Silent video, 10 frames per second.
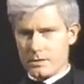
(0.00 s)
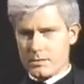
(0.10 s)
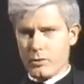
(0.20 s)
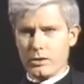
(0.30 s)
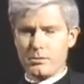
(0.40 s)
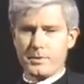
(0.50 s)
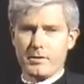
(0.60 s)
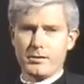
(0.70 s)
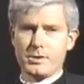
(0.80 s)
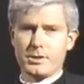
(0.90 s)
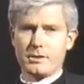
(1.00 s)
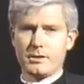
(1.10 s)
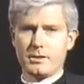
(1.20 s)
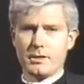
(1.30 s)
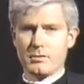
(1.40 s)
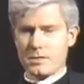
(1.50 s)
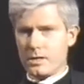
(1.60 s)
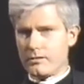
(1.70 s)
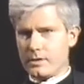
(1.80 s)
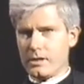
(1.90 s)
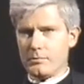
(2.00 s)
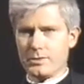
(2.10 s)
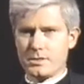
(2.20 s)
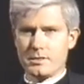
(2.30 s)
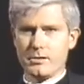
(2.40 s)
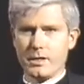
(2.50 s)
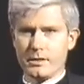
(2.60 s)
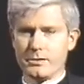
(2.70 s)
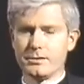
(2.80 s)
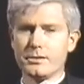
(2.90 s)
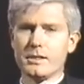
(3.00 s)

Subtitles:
smaller parish outside of Columbus, Ohio,